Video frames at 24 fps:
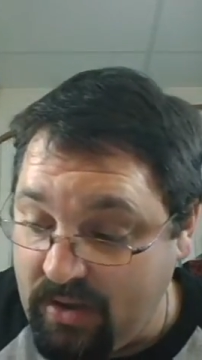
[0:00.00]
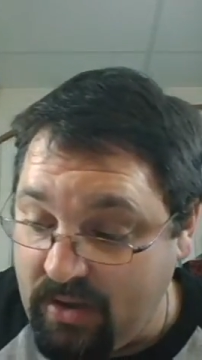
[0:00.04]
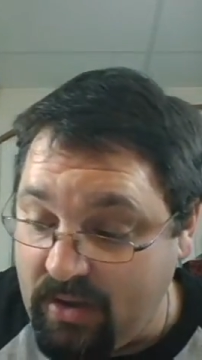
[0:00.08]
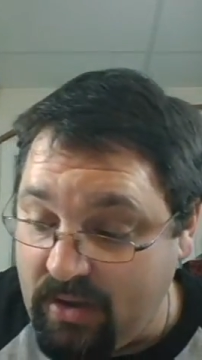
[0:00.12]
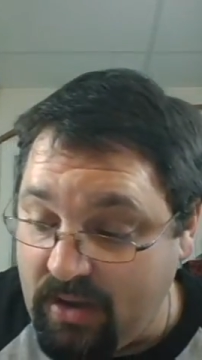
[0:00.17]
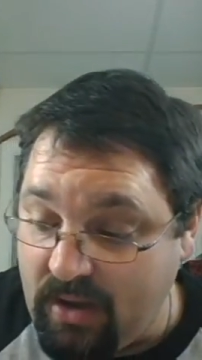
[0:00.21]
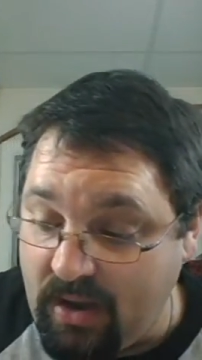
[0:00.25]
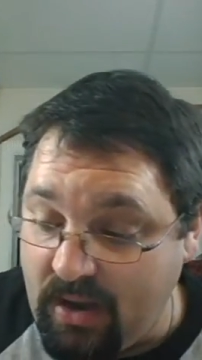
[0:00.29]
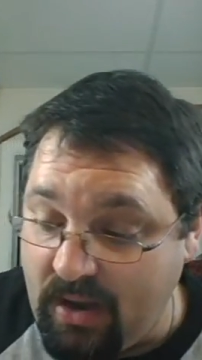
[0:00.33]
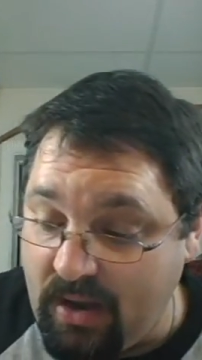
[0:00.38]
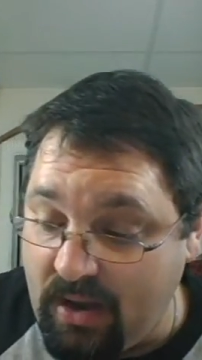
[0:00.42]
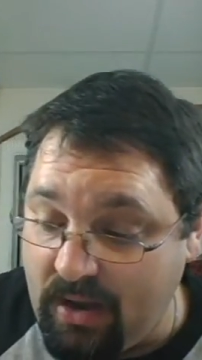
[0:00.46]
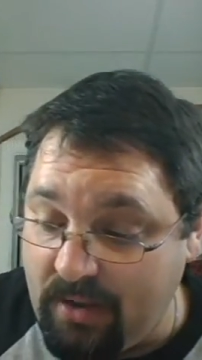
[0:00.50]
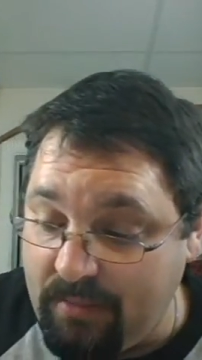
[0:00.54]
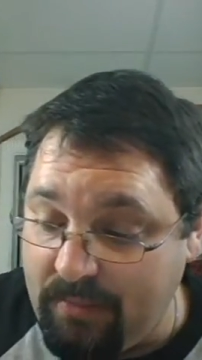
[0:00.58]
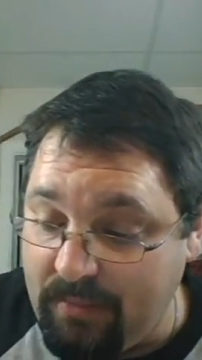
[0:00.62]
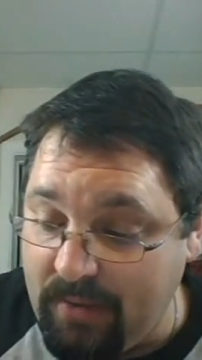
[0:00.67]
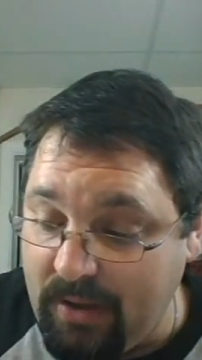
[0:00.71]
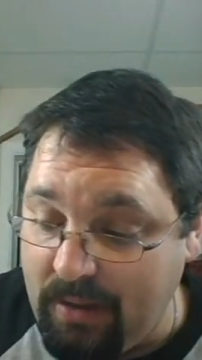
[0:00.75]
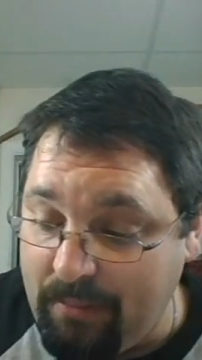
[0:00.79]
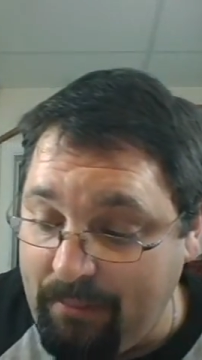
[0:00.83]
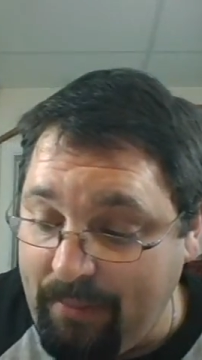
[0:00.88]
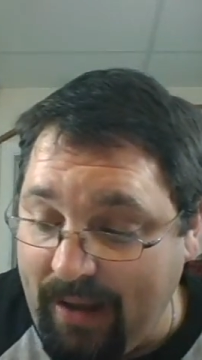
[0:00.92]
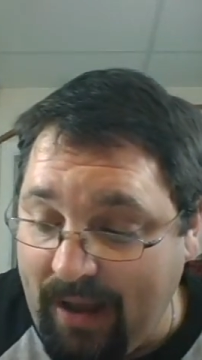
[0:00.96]

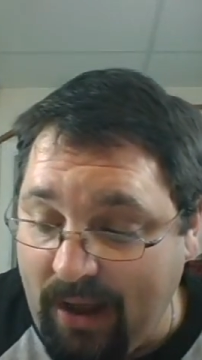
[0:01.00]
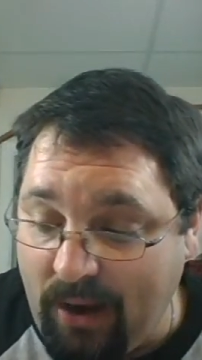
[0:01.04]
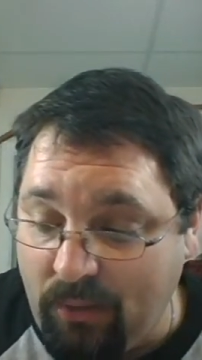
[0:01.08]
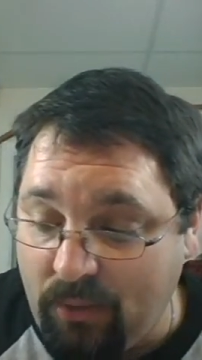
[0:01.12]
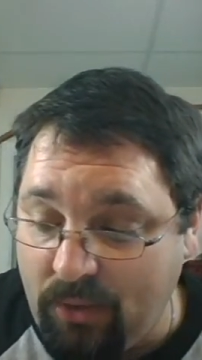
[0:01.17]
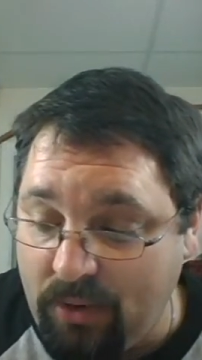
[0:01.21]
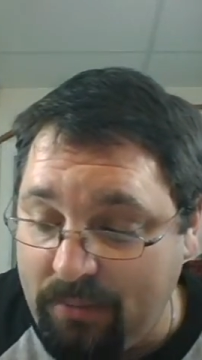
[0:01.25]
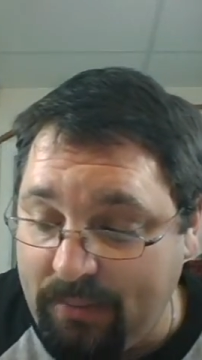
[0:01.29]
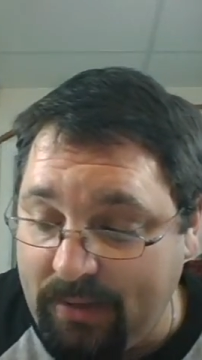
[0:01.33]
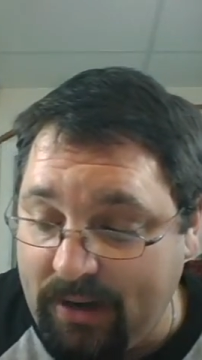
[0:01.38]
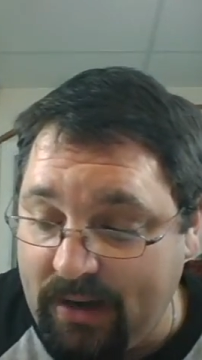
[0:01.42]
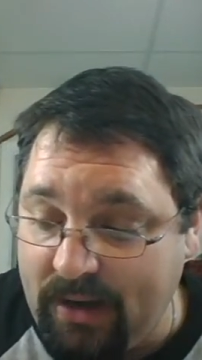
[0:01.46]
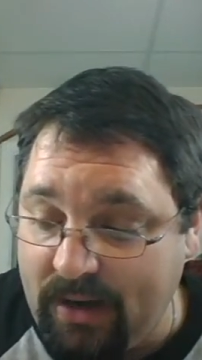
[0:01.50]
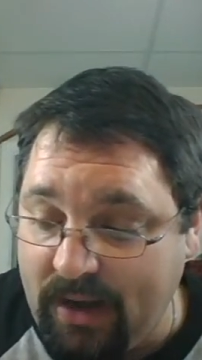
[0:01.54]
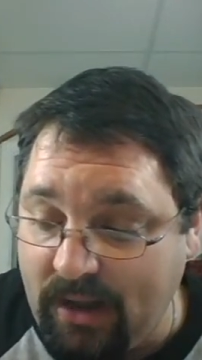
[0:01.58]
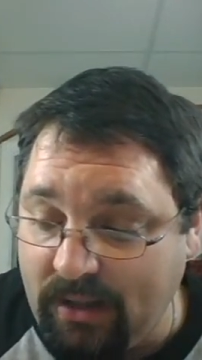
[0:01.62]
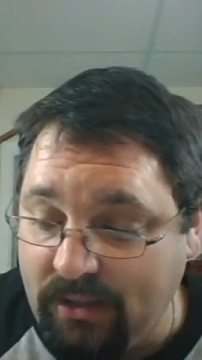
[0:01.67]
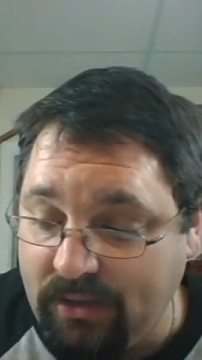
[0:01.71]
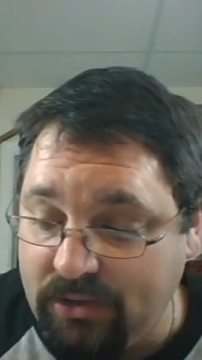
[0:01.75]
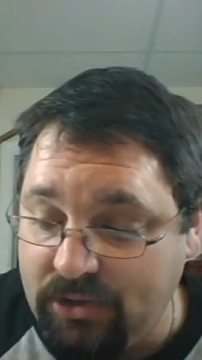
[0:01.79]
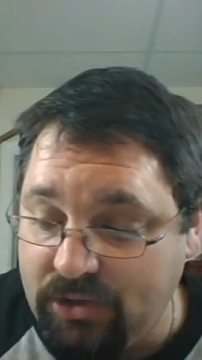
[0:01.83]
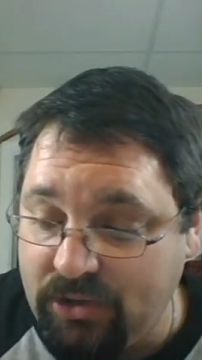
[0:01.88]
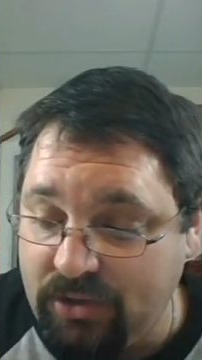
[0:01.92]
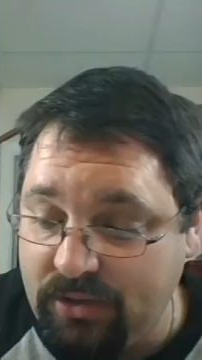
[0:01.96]
Empowered by
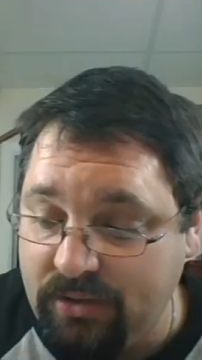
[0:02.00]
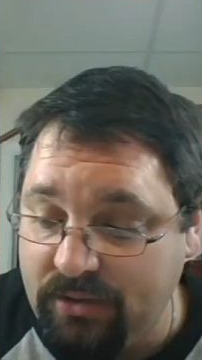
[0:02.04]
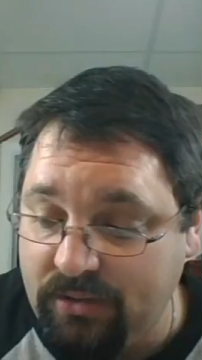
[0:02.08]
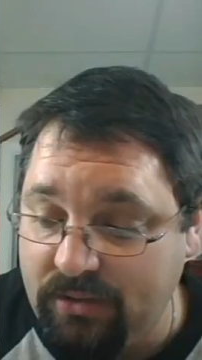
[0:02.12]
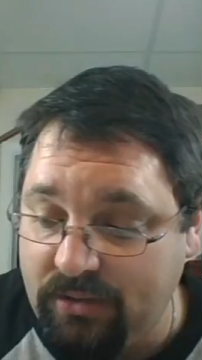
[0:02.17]
knowledge,